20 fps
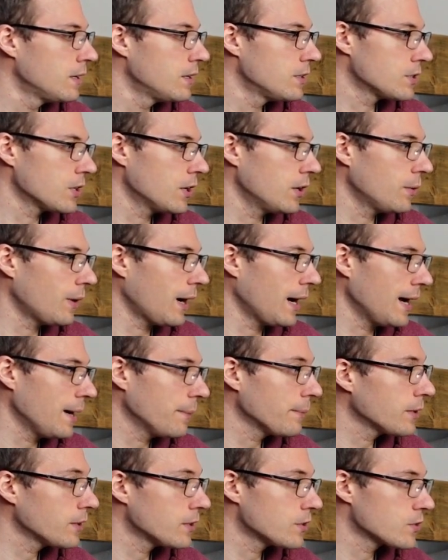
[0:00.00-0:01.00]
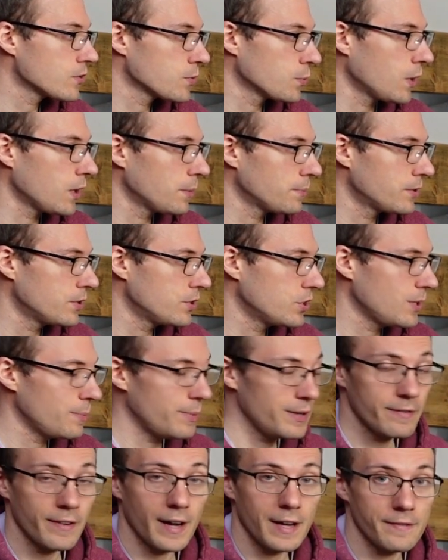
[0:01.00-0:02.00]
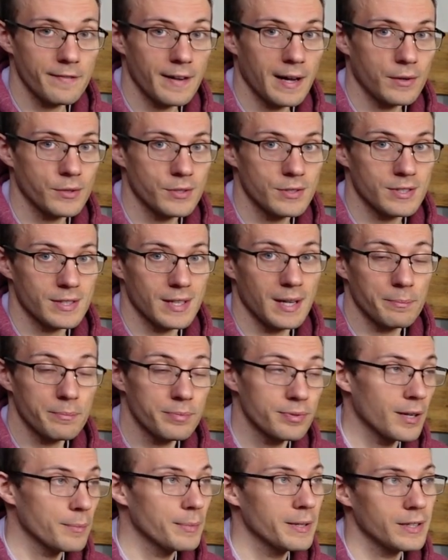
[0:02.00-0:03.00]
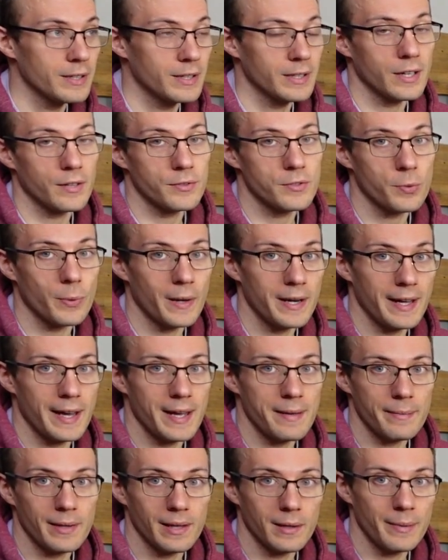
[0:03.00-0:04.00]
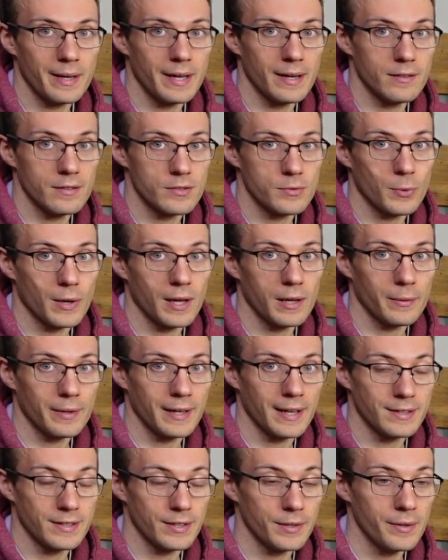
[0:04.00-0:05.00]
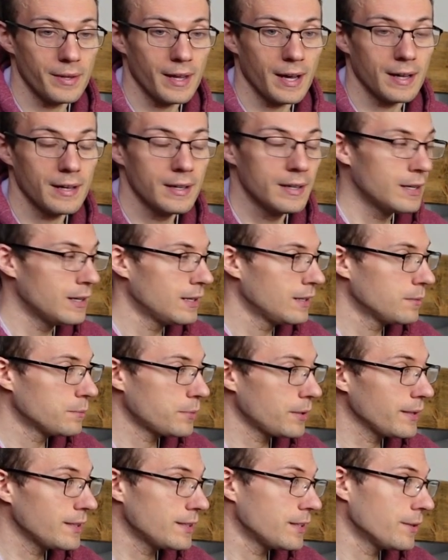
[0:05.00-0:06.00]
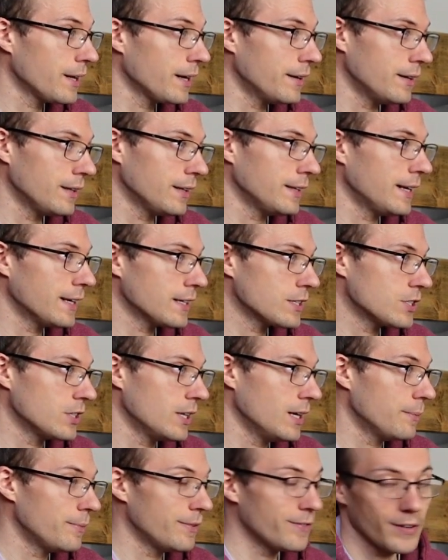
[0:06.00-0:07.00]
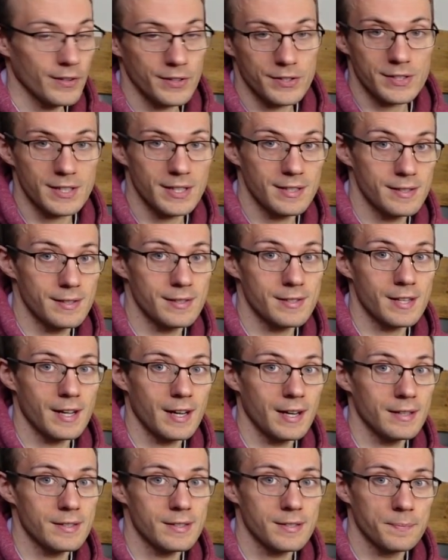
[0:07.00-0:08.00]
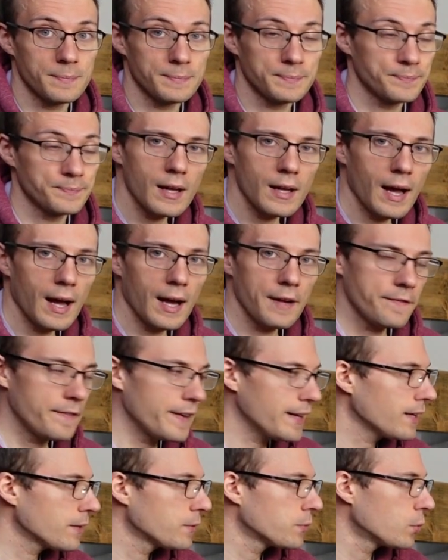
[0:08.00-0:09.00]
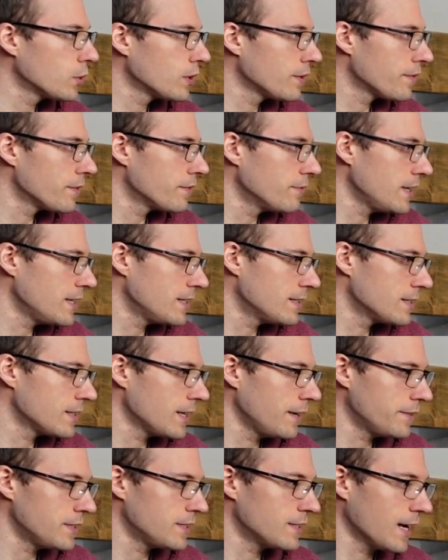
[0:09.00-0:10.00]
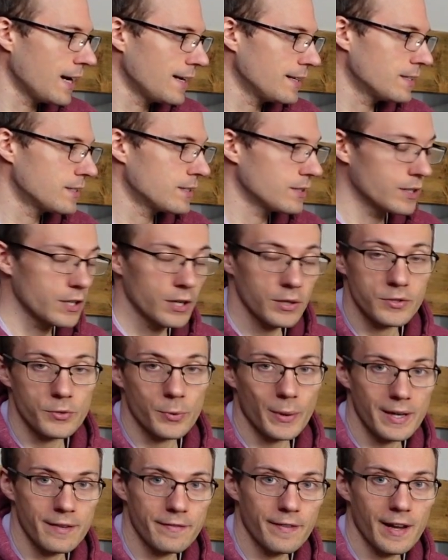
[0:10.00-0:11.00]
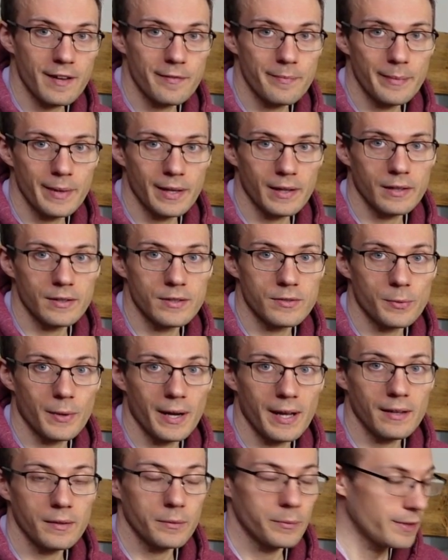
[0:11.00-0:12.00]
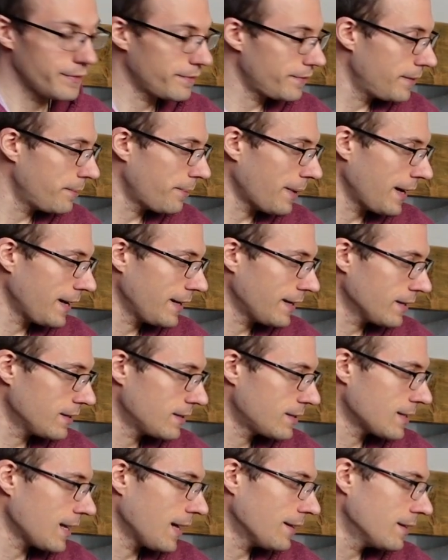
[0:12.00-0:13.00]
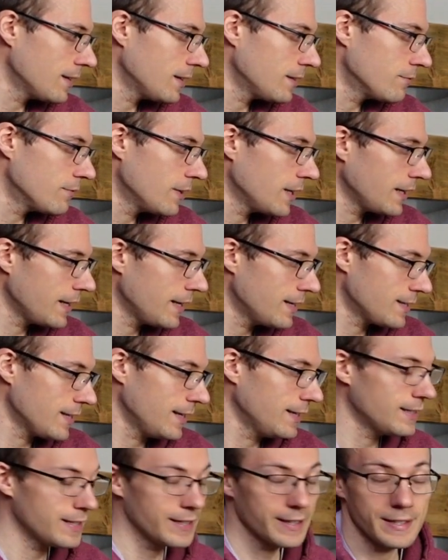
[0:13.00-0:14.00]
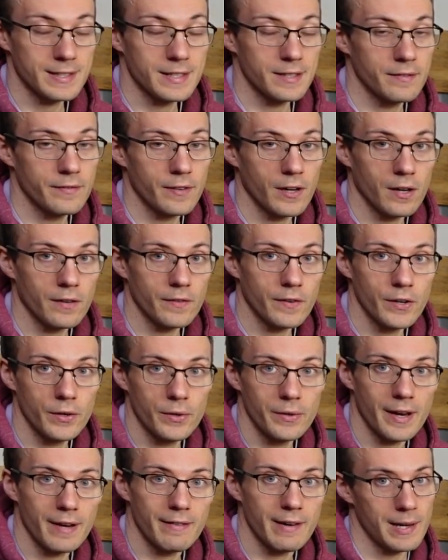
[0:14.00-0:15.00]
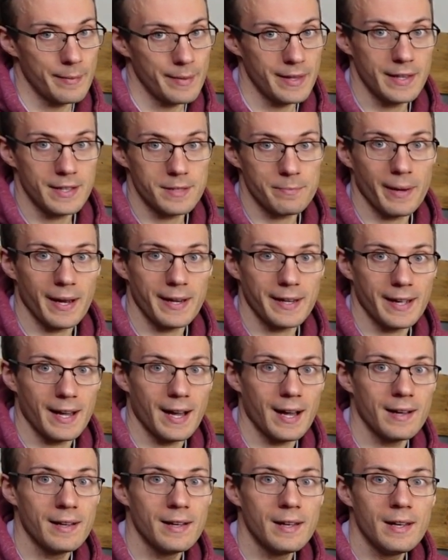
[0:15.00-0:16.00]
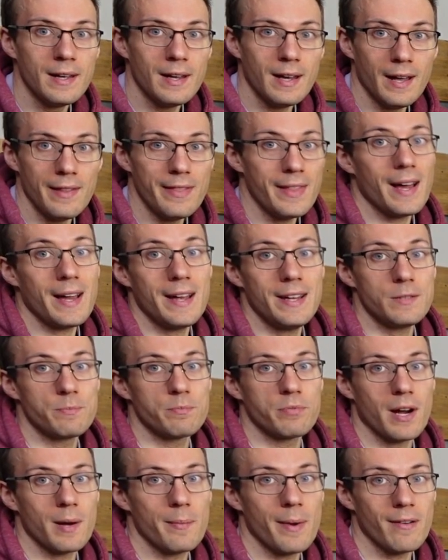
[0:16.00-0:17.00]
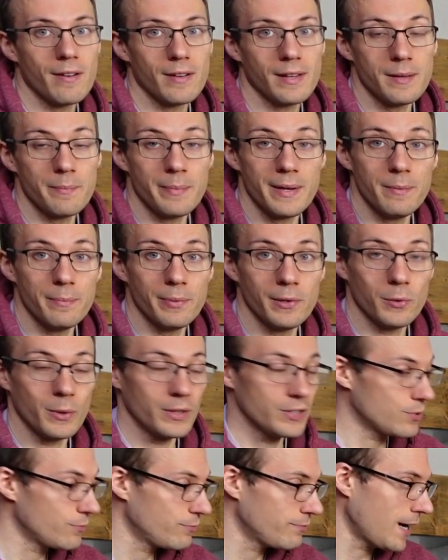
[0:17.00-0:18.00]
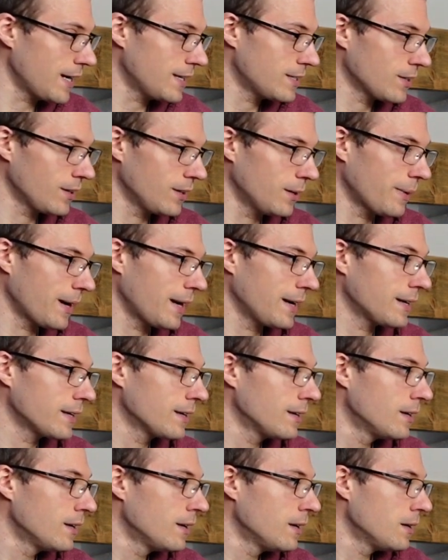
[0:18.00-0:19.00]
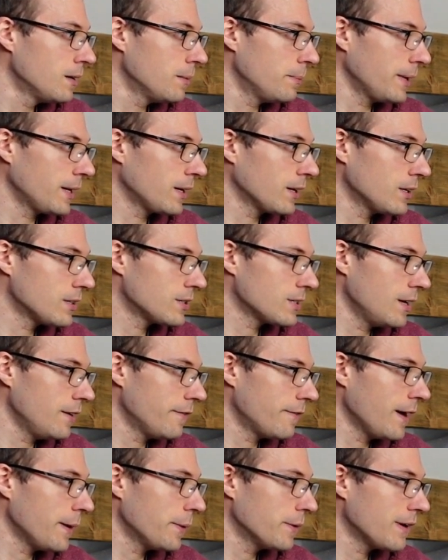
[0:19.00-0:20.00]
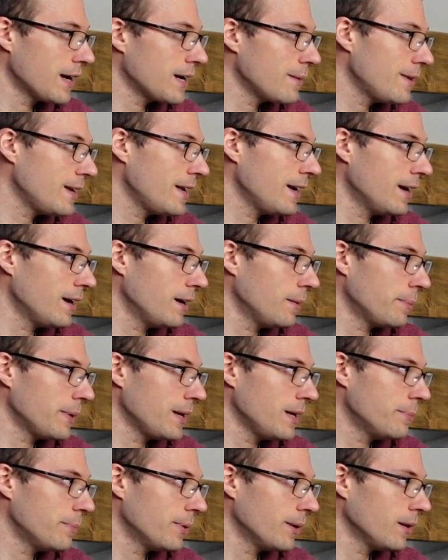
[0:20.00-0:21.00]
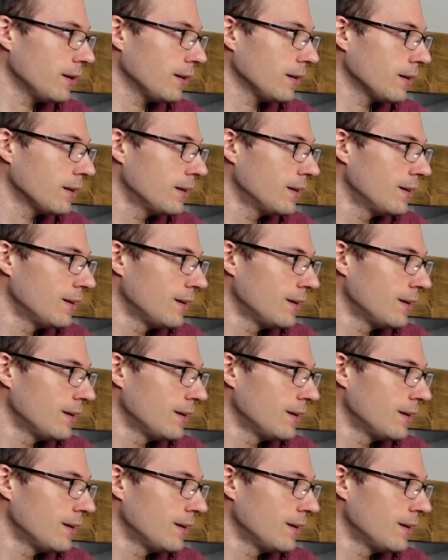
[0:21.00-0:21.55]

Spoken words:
So I am going to swap to GP5000s. I'm probably going to go 28mm as well when I do that. Probably do that early next year before the season starts. I think one of the reasons they've decided to go 25mm as well with the bike as standard really is indicative of who they're aiming this bike at, and that is primarily people who want to race on the bike. Because if they were aiming it at people